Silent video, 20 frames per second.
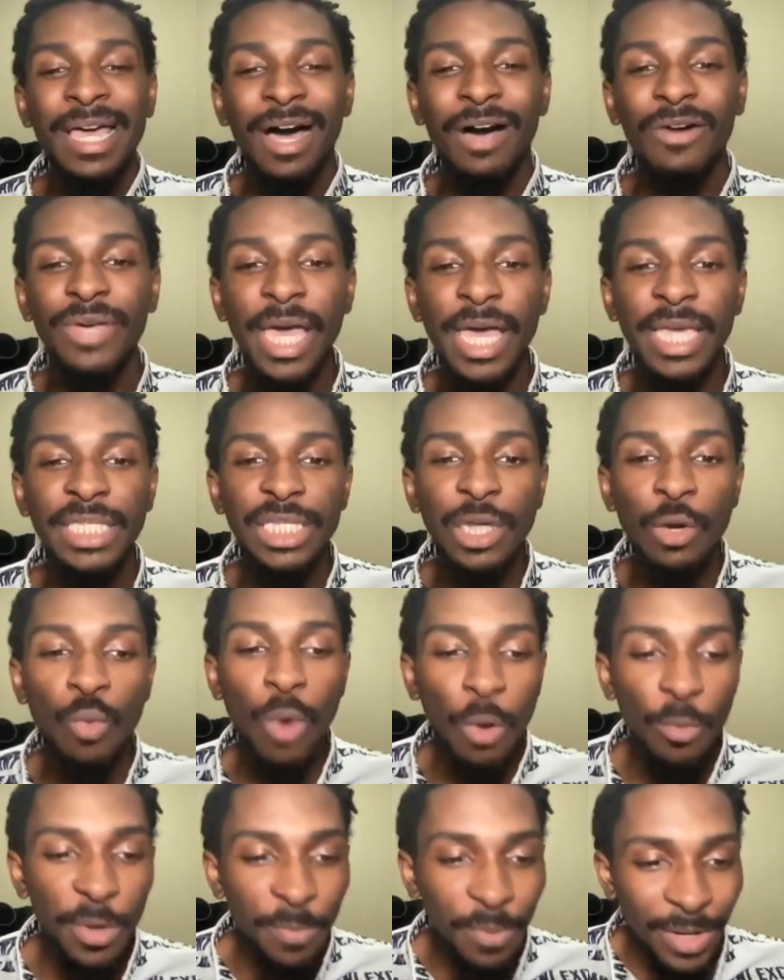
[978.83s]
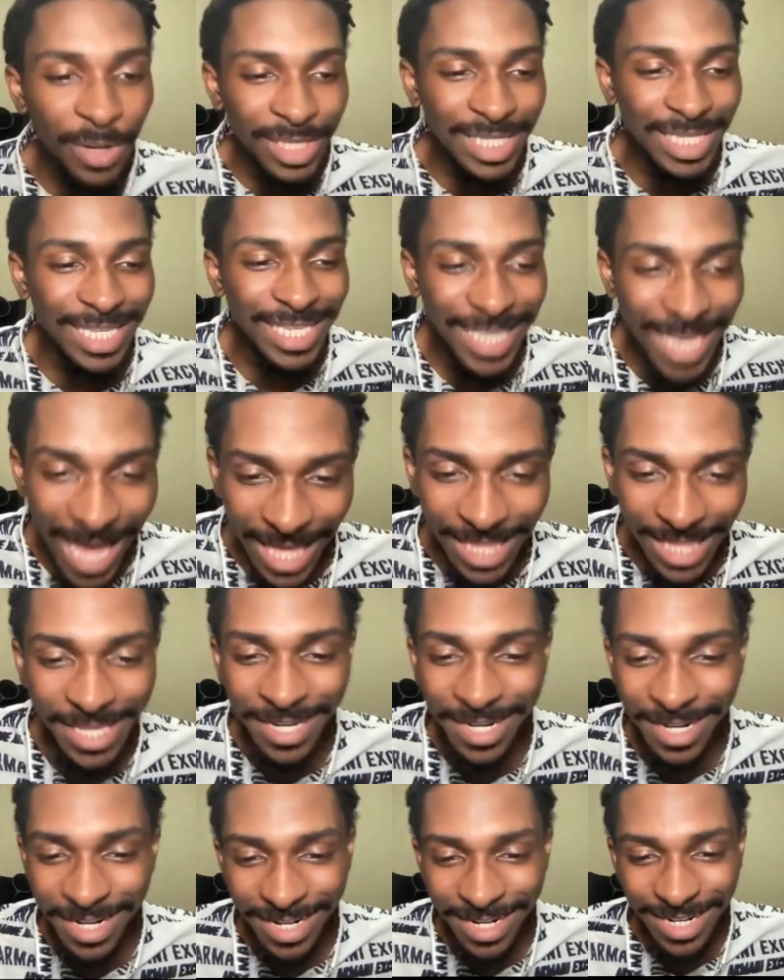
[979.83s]
Okay, so what we put
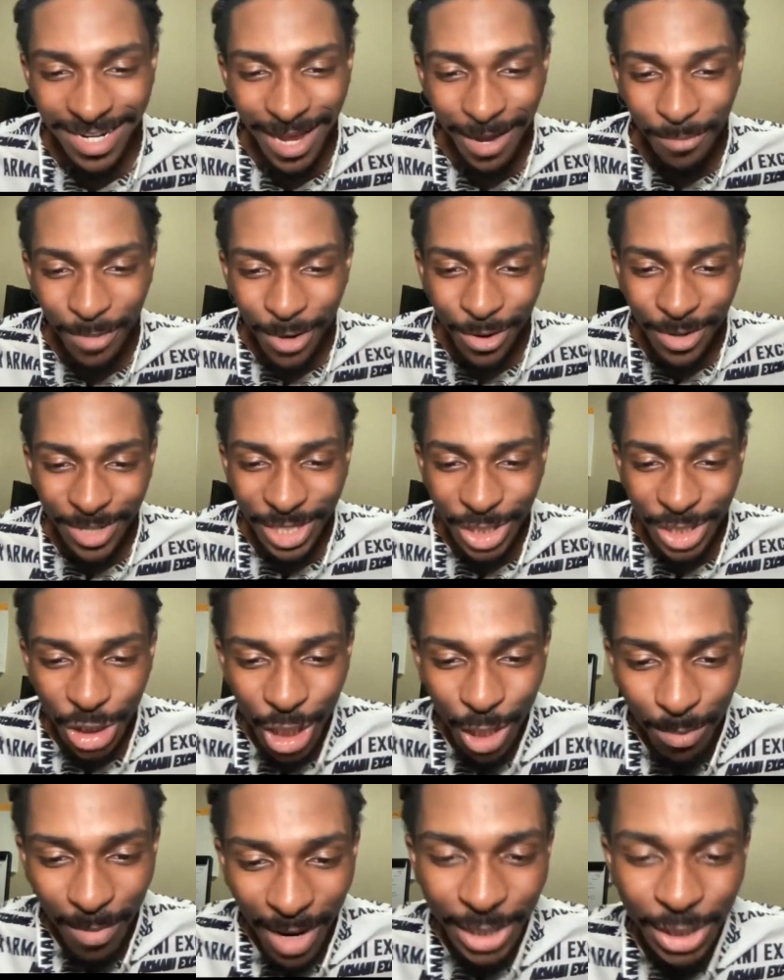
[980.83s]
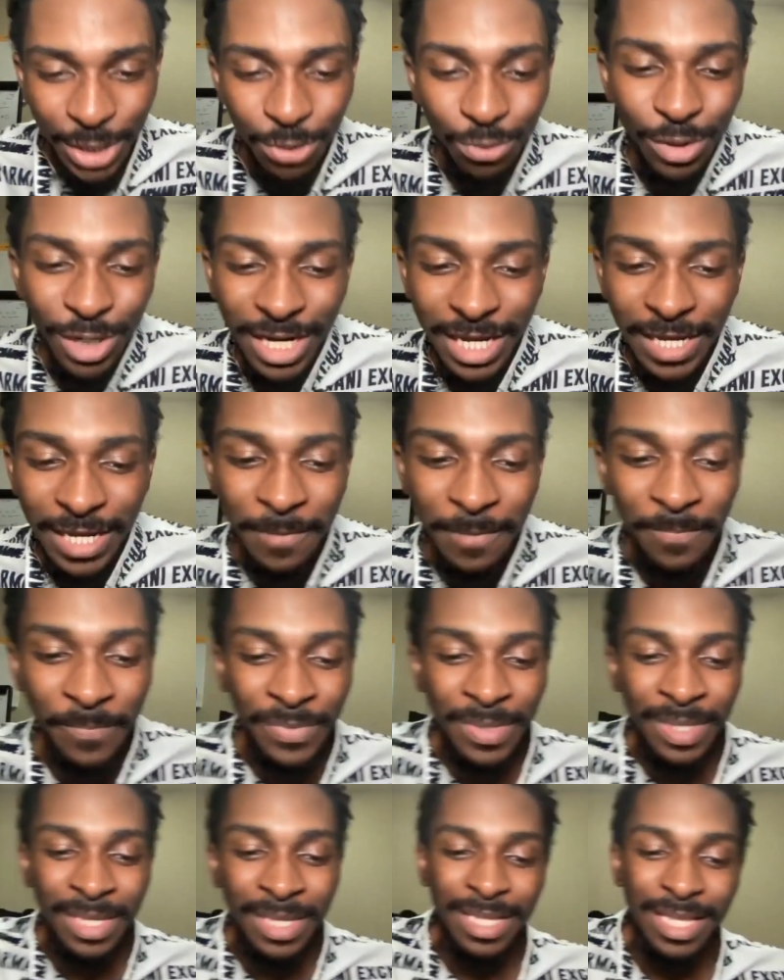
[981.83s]
together, I'm going to go ahead and share my screen
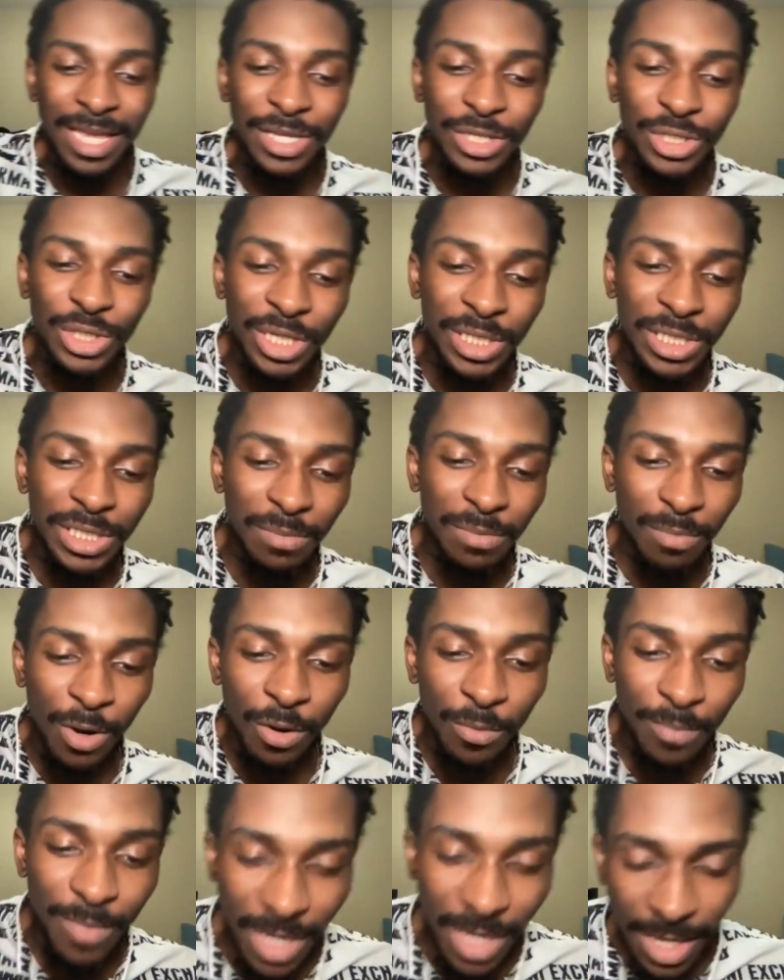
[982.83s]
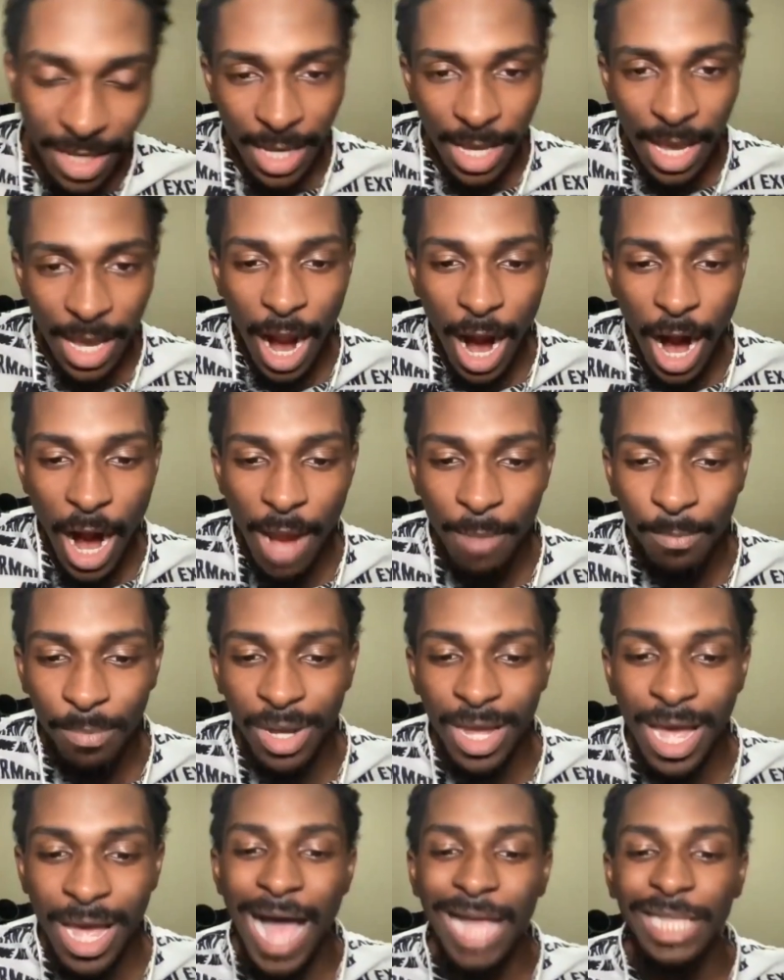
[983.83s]
in just a moment. All right,
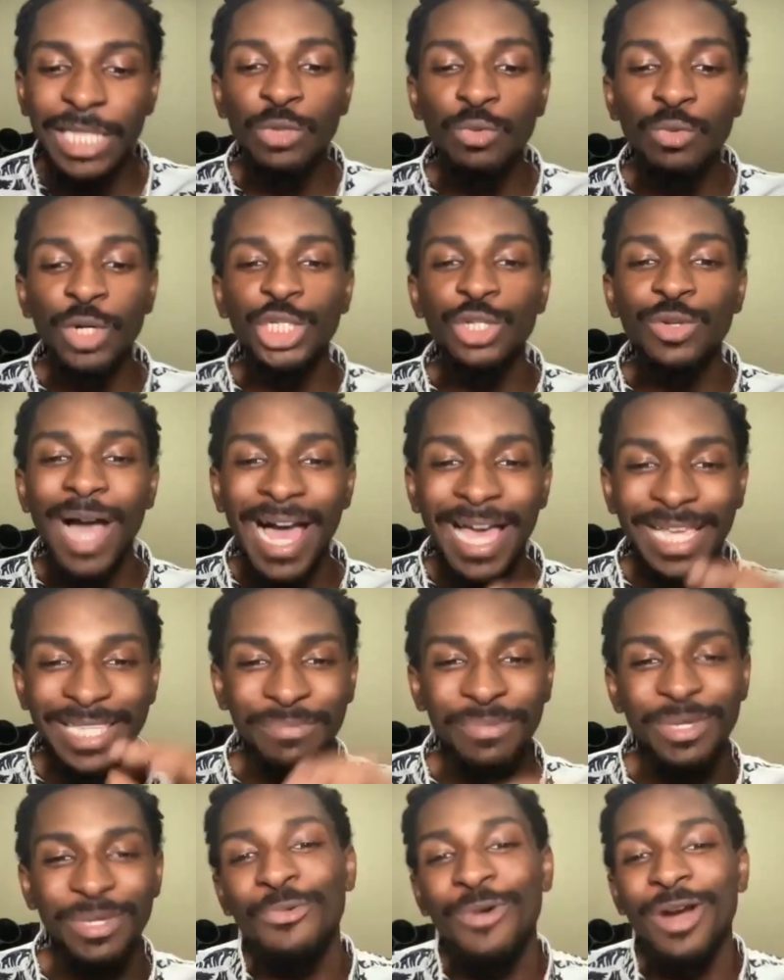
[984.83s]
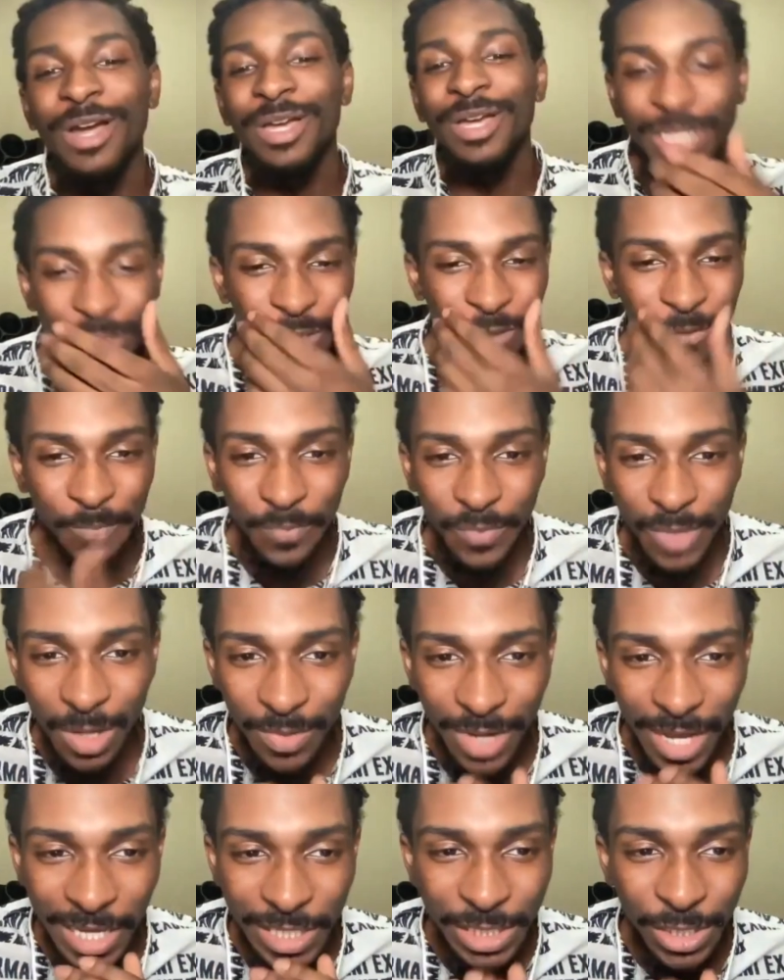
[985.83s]
but I just want you guys to be aware of this too.
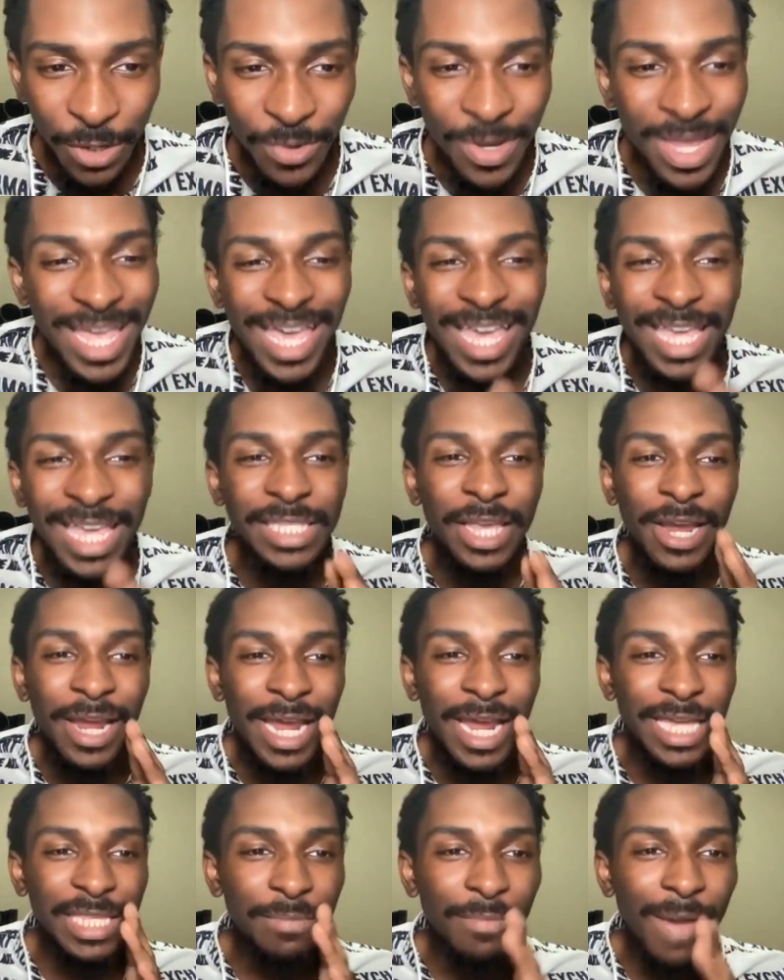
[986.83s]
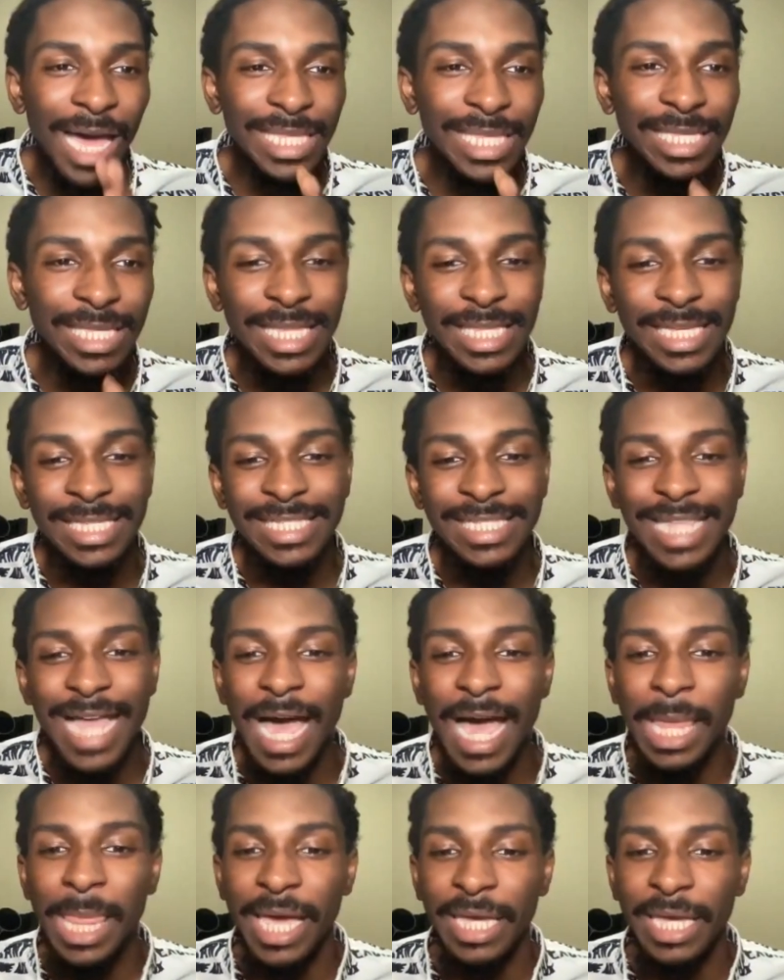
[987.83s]
Okay, so is there anybody that is
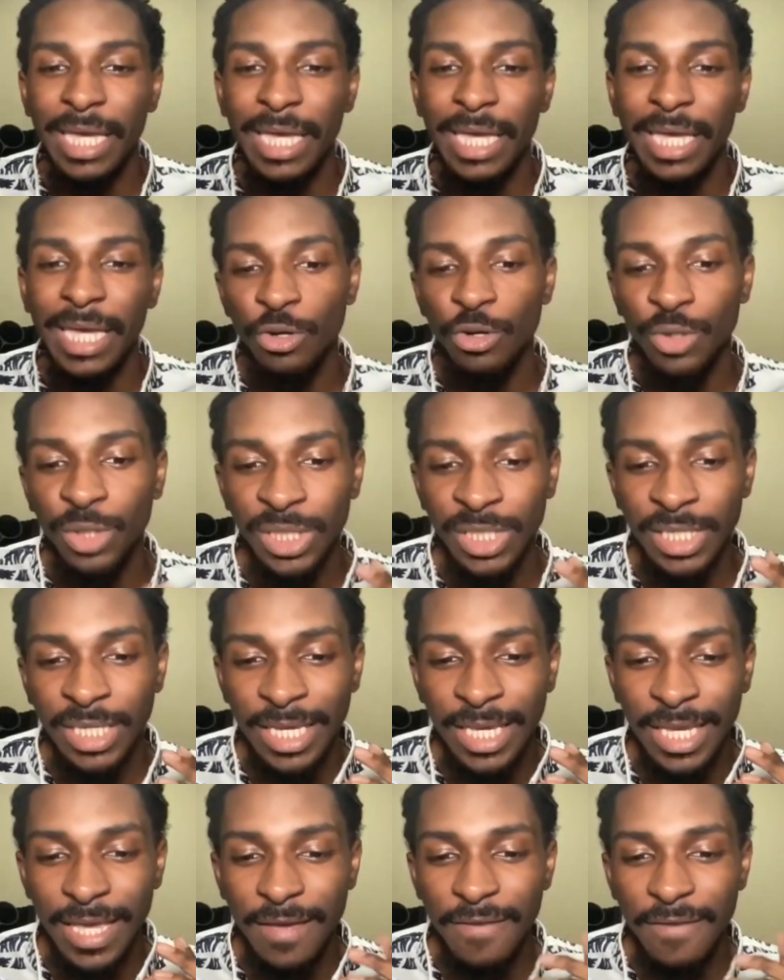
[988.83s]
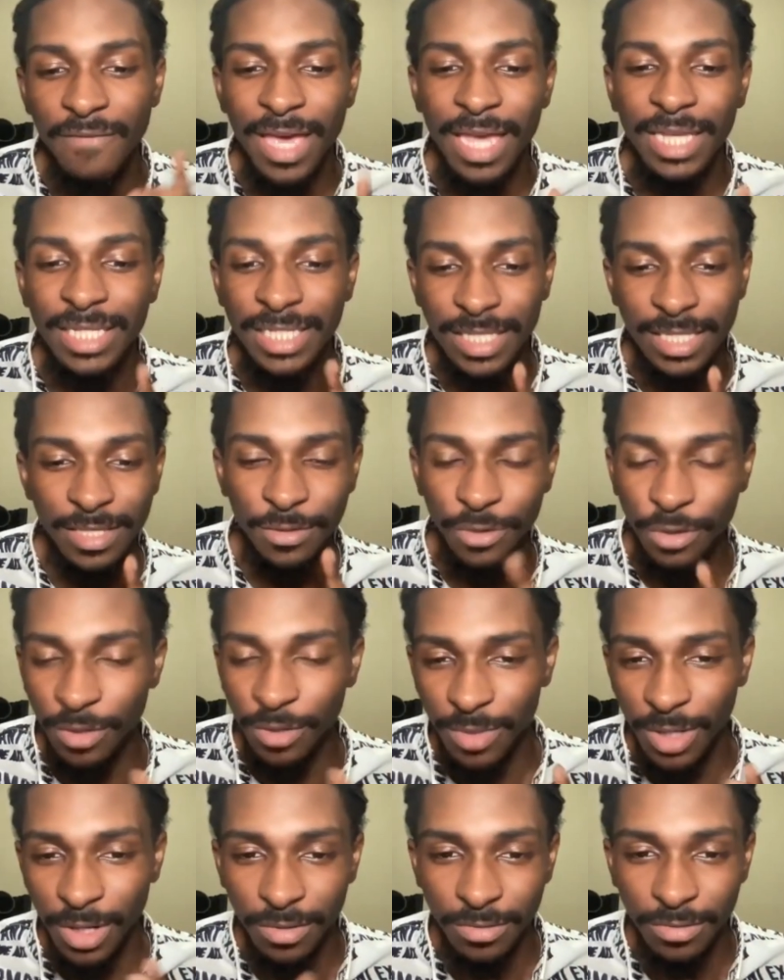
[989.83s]
not like seriously investing in the
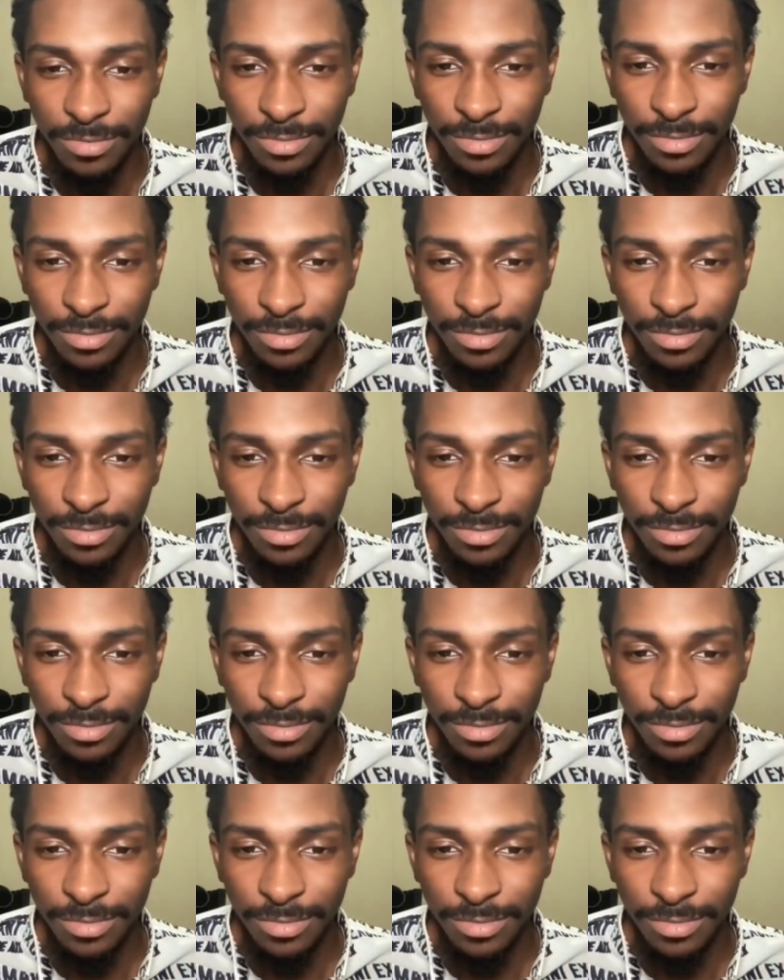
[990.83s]
crypto?